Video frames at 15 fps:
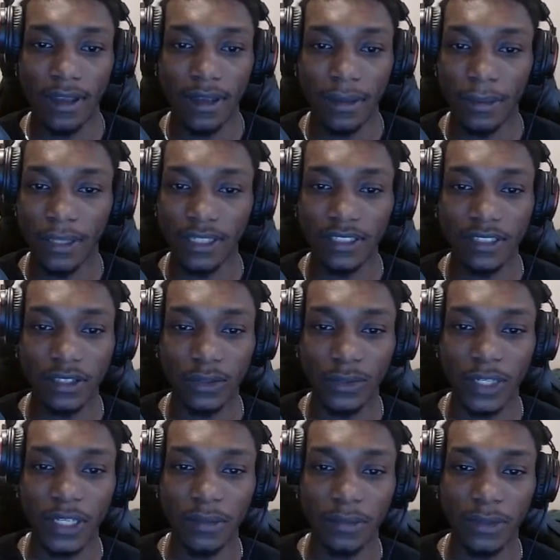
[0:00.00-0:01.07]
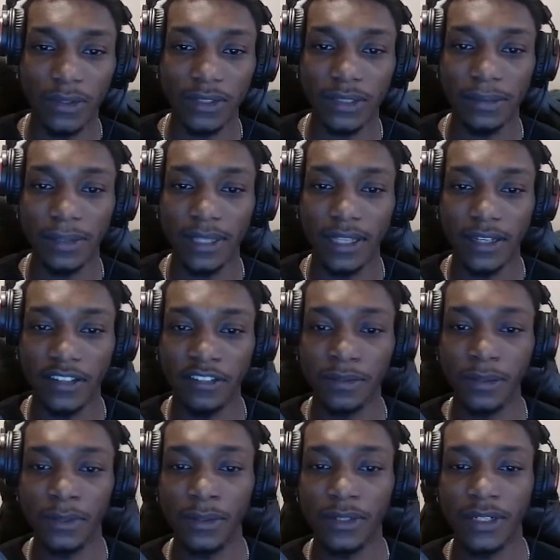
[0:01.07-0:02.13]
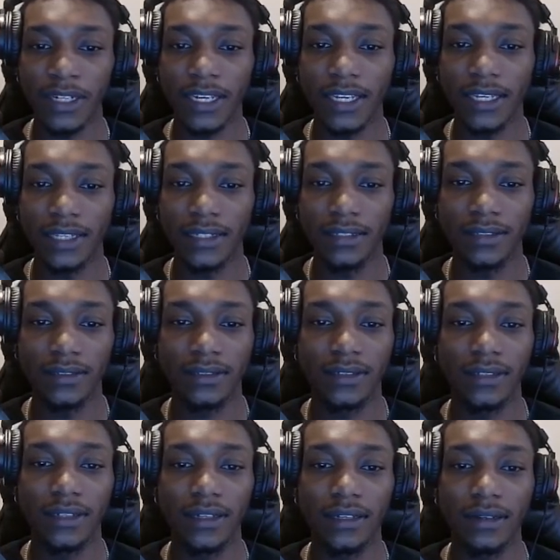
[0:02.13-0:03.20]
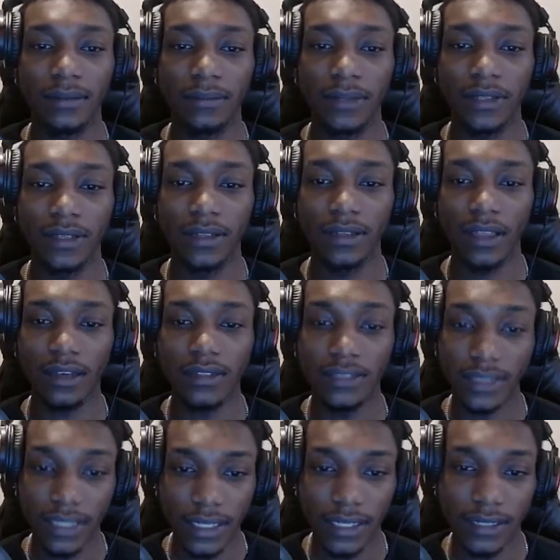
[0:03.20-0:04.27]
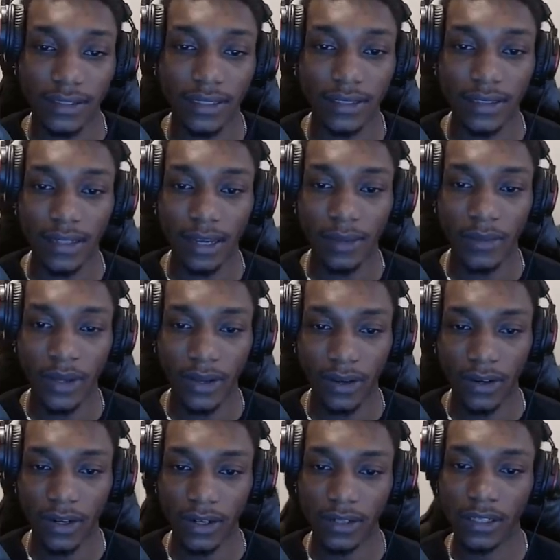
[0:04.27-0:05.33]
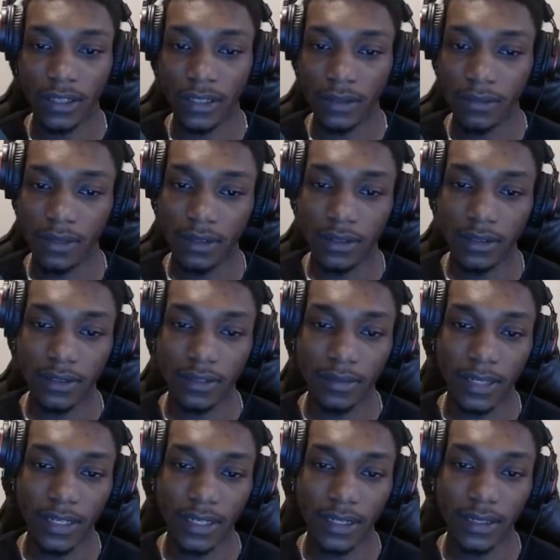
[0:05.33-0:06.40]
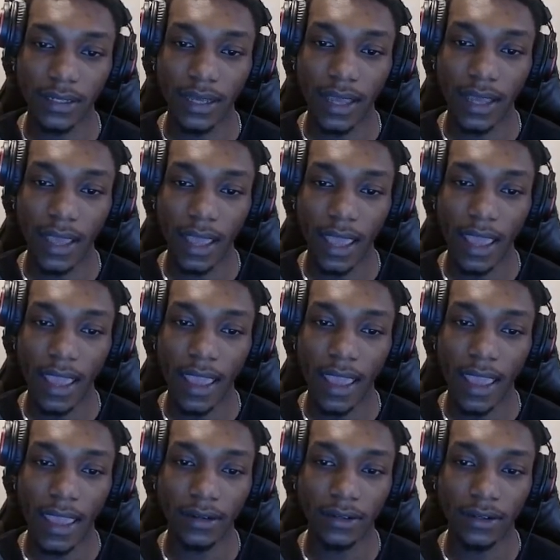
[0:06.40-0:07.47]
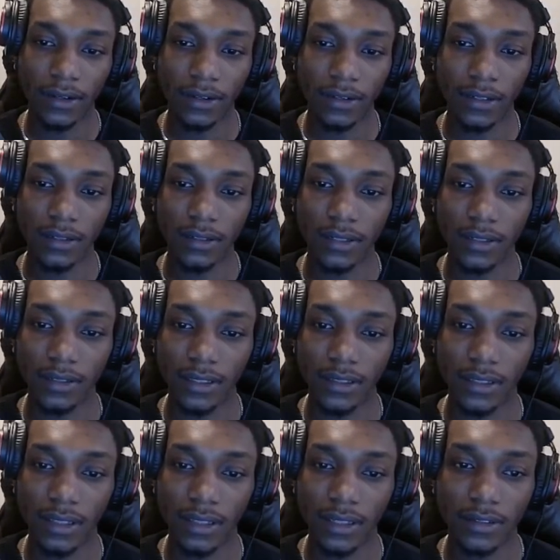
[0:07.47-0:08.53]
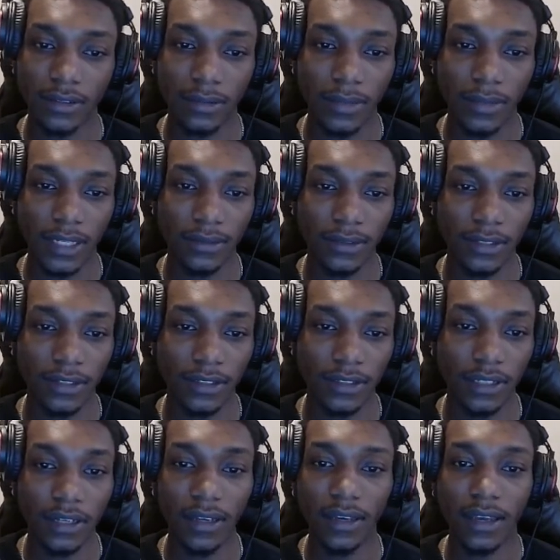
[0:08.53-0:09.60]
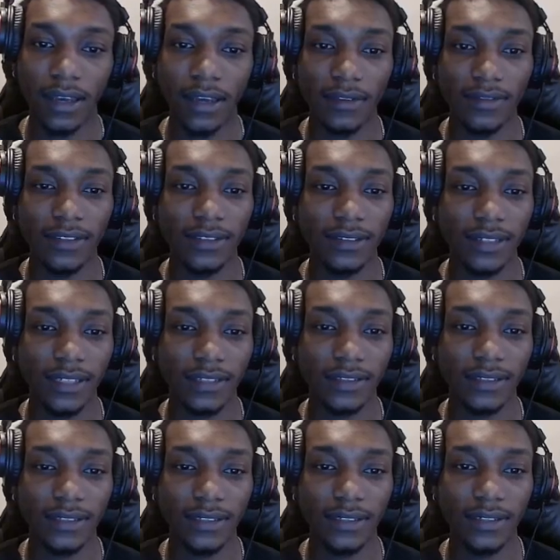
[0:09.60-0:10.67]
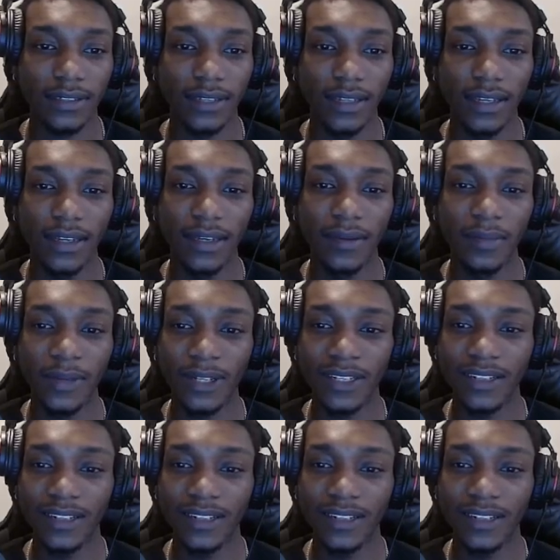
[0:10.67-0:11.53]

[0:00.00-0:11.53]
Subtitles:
+3 multipliers. Poker hands contains a diamond card, club card, spade, and heart. I said the last 2 backwards because I have dyslexia. But